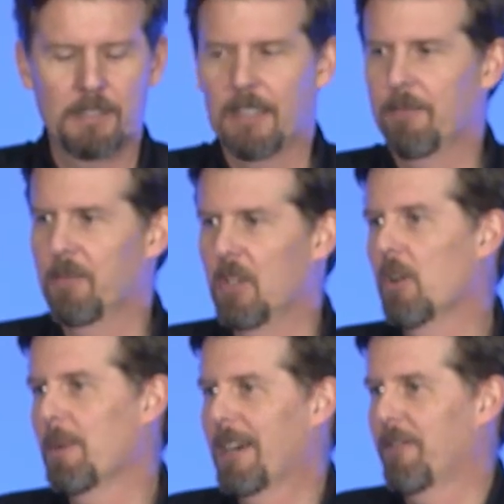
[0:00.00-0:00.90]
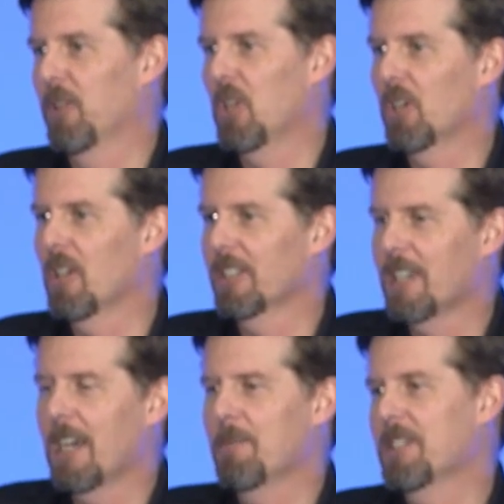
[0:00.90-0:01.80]
They've known about it for a long, long
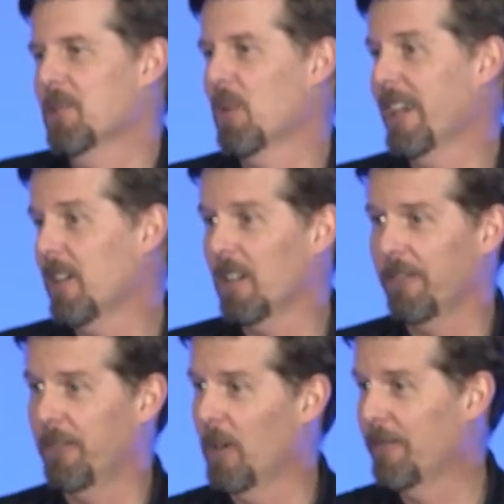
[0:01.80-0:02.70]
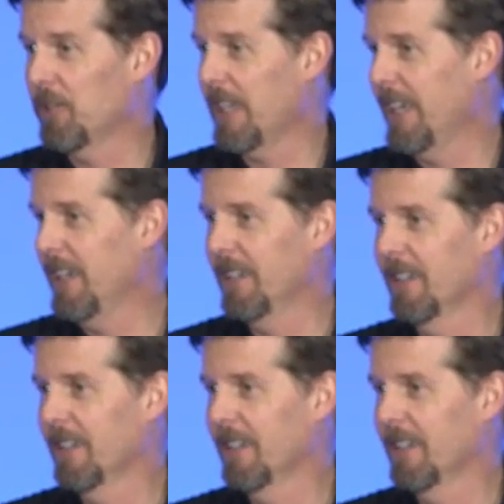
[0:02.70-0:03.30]
time. This is what I call a forever day.